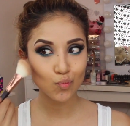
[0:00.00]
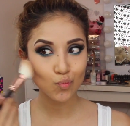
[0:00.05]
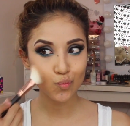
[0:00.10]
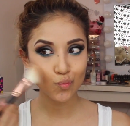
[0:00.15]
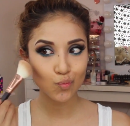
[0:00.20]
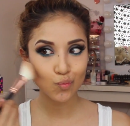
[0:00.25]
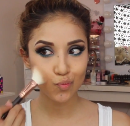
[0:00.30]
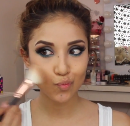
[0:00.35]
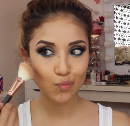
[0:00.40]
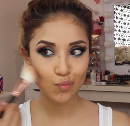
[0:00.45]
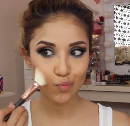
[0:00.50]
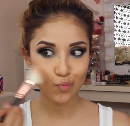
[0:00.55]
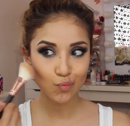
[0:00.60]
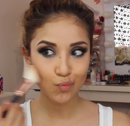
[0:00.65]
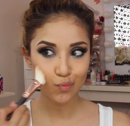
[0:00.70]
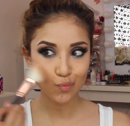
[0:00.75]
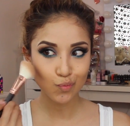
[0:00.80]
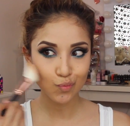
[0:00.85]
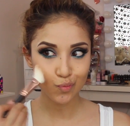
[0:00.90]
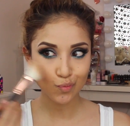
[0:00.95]

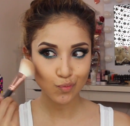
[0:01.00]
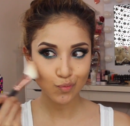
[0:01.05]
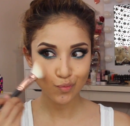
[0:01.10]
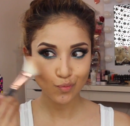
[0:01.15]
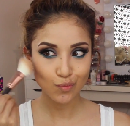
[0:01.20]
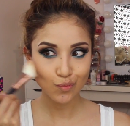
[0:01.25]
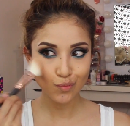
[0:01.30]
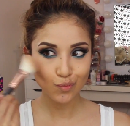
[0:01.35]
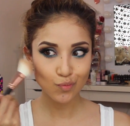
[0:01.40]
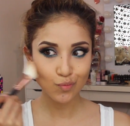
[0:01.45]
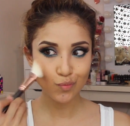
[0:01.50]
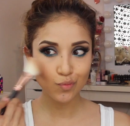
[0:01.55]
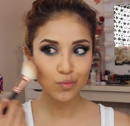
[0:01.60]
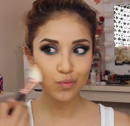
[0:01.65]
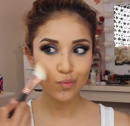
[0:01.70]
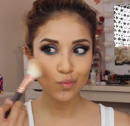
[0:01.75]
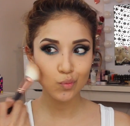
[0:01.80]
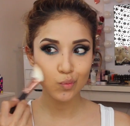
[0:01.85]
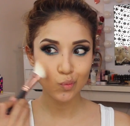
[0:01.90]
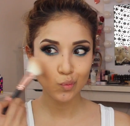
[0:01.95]

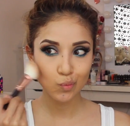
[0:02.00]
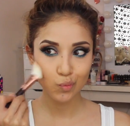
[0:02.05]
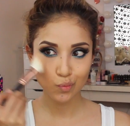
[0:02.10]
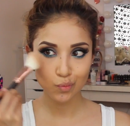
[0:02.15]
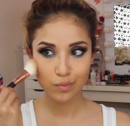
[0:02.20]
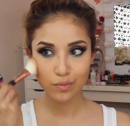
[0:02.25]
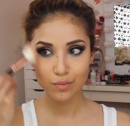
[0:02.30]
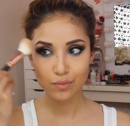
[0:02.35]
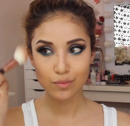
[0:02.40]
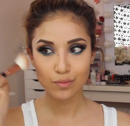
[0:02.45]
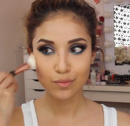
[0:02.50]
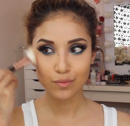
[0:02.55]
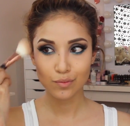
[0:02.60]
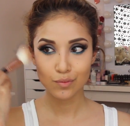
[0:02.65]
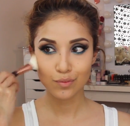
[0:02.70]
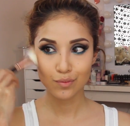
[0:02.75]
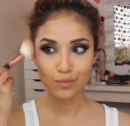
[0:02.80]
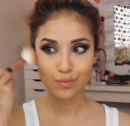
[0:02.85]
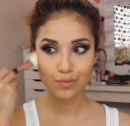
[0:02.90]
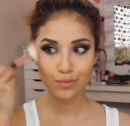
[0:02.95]

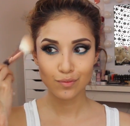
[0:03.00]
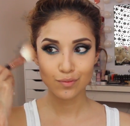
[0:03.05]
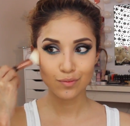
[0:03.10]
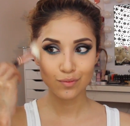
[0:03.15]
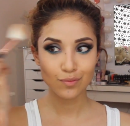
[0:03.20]
[no speech]